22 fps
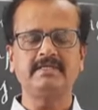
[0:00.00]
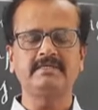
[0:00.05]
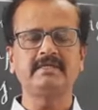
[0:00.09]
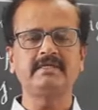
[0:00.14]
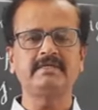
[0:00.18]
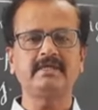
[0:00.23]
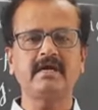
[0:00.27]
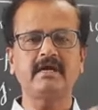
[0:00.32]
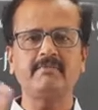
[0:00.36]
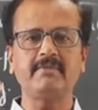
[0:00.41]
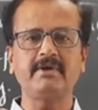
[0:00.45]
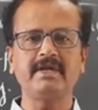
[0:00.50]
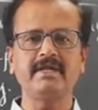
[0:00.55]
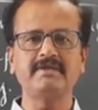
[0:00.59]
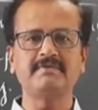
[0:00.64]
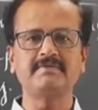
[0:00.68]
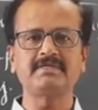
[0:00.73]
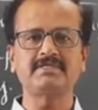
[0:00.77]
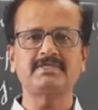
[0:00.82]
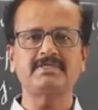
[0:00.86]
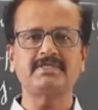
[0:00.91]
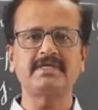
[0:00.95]
The
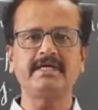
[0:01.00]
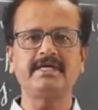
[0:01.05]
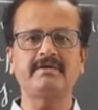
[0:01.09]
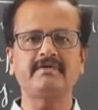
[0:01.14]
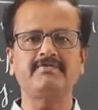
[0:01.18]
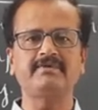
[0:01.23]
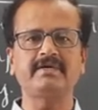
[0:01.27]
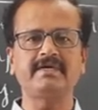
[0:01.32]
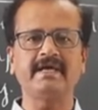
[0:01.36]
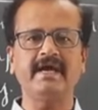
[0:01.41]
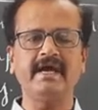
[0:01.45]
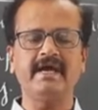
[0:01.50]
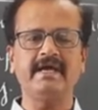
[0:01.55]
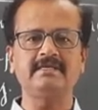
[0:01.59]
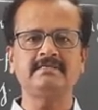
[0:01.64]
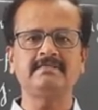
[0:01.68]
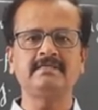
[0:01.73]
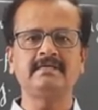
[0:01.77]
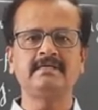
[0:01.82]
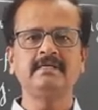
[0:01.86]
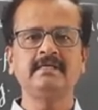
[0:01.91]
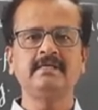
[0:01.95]
thermodynamic state of a
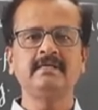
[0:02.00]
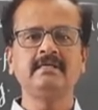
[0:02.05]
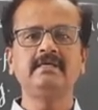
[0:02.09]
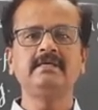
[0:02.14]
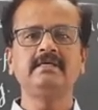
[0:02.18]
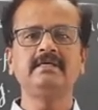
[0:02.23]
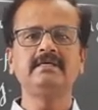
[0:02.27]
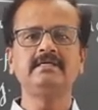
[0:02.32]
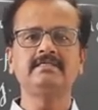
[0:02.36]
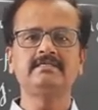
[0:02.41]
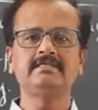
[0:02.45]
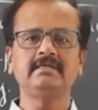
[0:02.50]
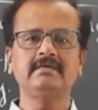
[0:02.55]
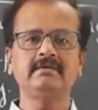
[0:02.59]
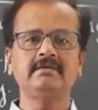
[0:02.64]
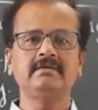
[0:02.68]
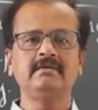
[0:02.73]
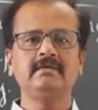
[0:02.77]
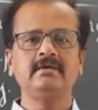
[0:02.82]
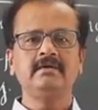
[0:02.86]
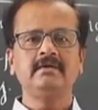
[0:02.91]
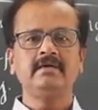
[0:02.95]
gas is
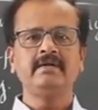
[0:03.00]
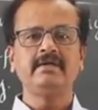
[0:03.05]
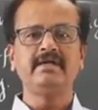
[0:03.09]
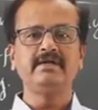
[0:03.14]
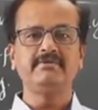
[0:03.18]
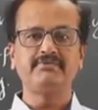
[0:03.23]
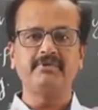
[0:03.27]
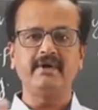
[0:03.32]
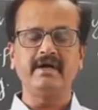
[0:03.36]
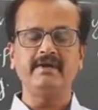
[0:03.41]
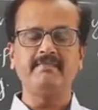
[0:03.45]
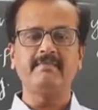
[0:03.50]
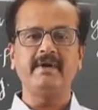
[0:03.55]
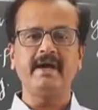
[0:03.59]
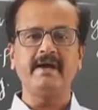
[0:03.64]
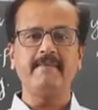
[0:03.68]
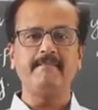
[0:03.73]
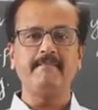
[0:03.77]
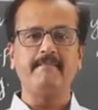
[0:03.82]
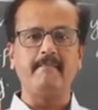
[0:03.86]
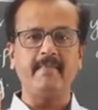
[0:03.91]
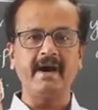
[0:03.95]
defined by
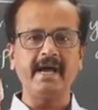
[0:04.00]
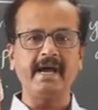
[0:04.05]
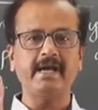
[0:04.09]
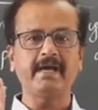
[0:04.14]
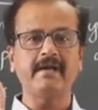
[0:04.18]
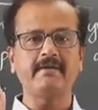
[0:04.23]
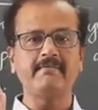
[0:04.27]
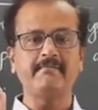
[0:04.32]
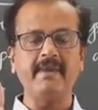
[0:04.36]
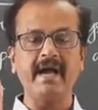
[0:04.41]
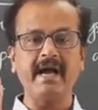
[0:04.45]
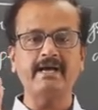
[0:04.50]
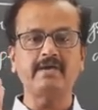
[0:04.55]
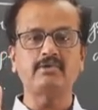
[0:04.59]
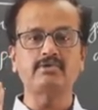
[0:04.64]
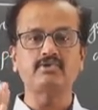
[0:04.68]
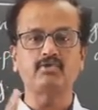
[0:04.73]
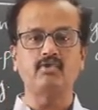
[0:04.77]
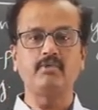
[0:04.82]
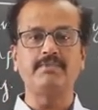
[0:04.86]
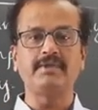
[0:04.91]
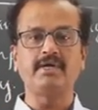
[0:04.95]

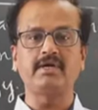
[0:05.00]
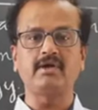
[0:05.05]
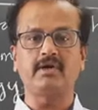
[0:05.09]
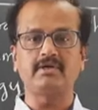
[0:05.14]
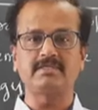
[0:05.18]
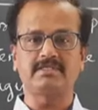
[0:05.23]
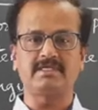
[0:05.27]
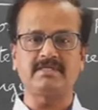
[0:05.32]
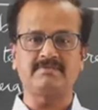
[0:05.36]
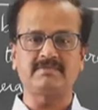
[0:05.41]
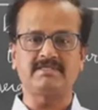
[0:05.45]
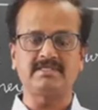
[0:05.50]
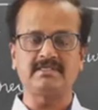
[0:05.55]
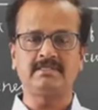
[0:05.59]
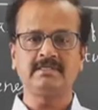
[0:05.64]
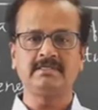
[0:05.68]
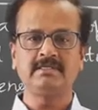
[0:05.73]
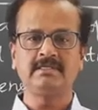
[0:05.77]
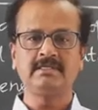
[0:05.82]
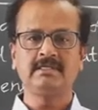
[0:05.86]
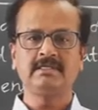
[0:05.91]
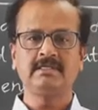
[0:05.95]
macroscopic
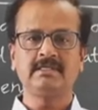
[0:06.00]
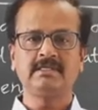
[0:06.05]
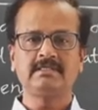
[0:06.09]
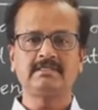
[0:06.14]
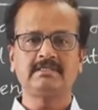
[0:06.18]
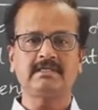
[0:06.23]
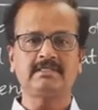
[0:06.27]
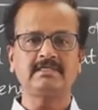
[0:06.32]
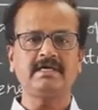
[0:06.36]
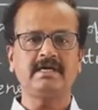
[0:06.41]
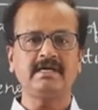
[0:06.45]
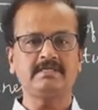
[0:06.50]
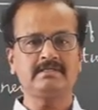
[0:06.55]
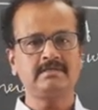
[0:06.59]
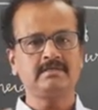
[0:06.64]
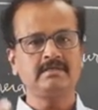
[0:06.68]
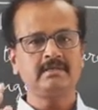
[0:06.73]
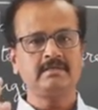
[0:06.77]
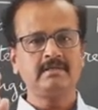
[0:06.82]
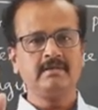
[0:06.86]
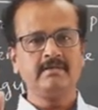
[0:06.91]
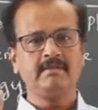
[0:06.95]
concepts such
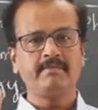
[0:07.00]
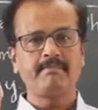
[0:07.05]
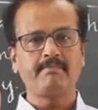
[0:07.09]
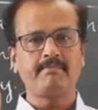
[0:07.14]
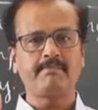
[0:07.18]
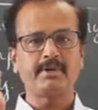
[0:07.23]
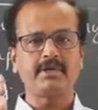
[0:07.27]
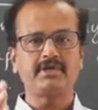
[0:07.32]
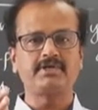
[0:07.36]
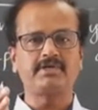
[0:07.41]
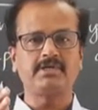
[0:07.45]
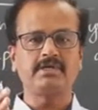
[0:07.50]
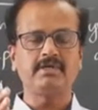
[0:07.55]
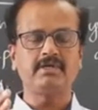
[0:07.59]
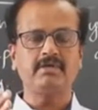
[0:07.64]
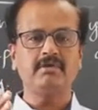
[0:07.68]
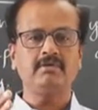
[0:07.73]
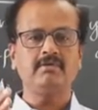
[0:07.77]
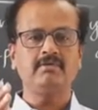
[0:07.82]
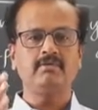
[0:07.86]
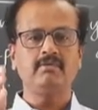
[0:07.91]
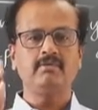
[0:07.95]
as
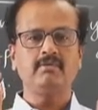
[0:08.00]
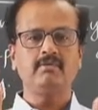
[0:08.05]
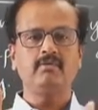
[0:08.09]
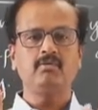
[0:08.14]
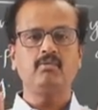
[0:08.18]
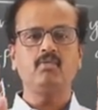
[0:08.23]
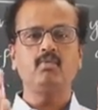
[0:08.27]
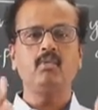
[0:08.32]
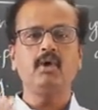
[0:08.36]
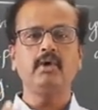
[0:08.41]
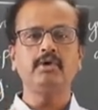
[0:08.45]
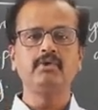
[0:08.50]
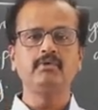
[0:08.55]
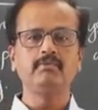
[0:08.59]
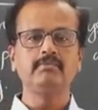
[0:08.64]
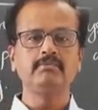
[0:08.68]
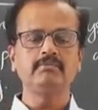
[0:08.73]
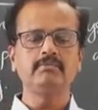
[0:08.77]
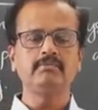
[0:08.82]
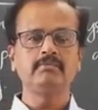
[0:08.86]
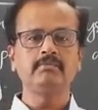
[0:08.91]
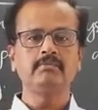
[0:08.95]
pressure,
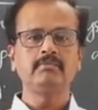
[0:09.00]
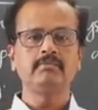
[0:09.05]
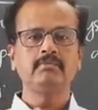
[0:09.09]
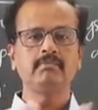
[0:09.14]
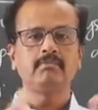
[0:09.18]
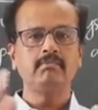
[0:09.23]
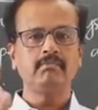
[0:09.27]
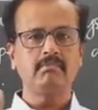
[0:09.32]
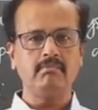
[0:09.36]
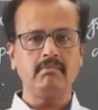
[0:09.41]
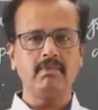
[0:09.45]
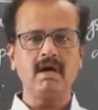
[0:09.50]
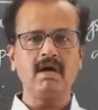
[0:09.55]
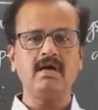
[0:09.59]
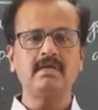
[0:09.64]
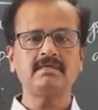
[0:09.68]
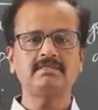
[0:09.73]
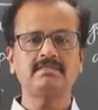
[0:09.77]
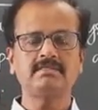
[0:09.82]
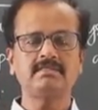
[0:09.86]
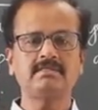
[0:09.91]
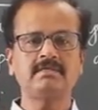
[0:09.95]
volume,
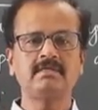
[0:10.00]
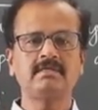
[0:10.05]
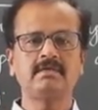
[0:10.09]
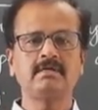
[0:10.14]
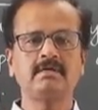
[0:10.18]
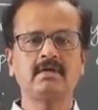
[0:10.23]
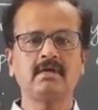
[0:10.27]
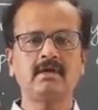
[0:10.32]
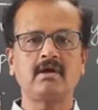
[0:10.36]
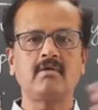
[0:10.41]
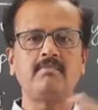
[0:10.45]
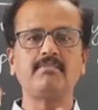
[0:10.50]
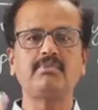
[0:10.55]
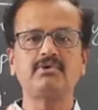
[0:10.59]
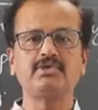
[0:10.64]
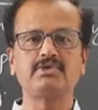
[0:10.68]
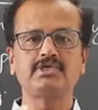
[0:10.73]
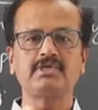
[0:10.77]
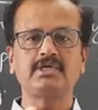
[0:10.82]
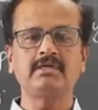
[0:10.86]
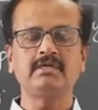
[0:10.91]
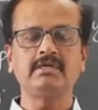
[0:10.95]
mass,
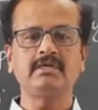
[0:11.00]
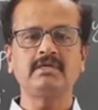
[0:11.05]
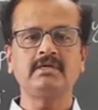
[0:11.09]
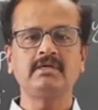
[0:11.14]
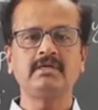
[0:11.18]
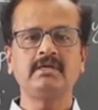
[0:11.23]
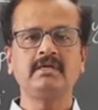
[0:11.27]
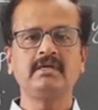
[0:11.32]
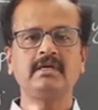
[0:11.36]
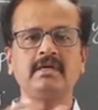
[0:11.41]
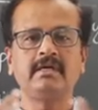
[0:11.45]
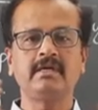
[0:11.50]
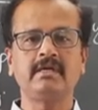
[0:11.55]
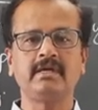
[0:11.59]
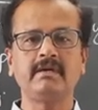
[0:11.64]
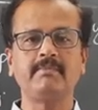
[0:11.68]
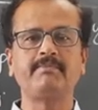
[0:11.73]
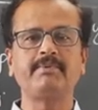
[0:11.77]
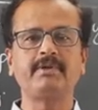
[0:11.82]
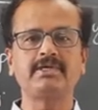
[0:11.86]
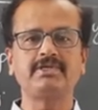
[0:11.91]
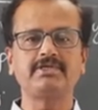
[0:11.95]
composition,
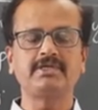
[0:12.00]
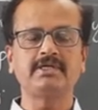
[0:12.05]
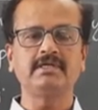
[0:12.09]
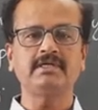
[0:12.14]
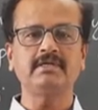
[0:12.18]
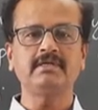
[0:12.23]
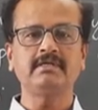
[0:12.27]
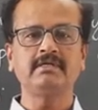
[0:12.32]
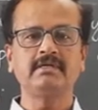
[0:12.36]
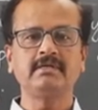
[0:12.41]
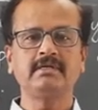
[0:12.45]
temperature,